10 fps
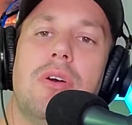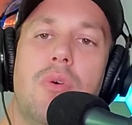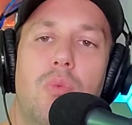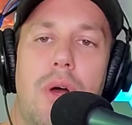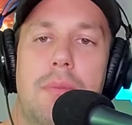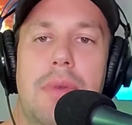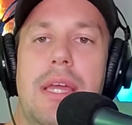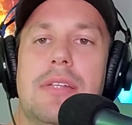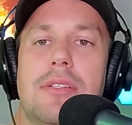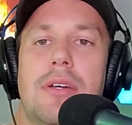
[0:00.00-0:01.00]
what
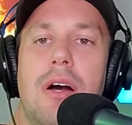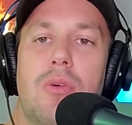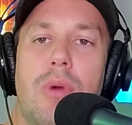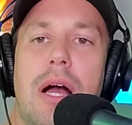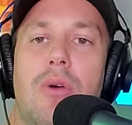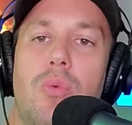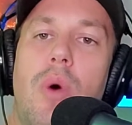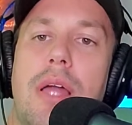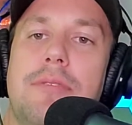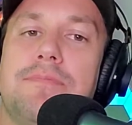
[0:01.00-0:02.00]
makes a round
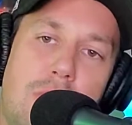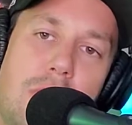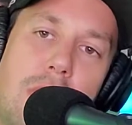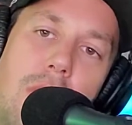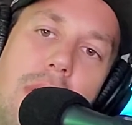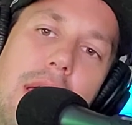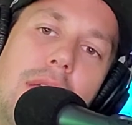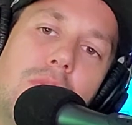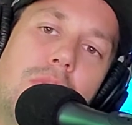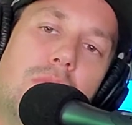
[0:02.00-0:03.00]
what. So we're going to go
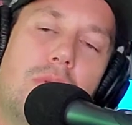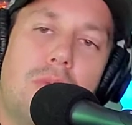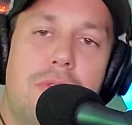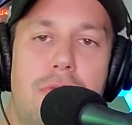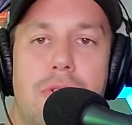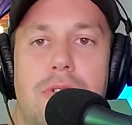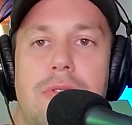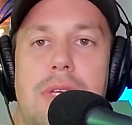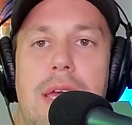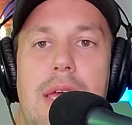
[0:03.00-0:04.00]
ahead and we will refer to
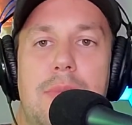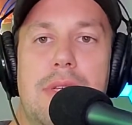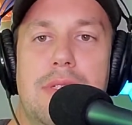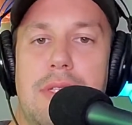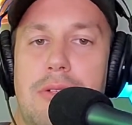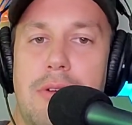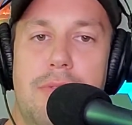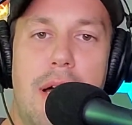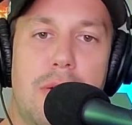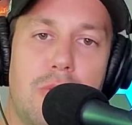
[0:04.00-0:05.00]
the ABC
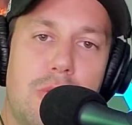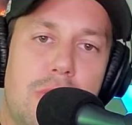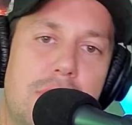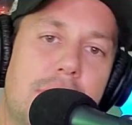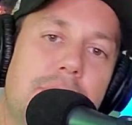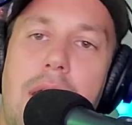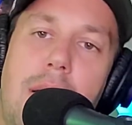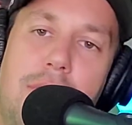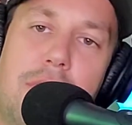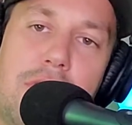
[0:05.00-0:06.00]
Unified rules. And
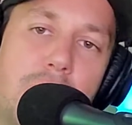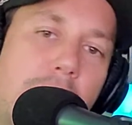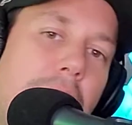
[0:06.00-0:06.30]
up first we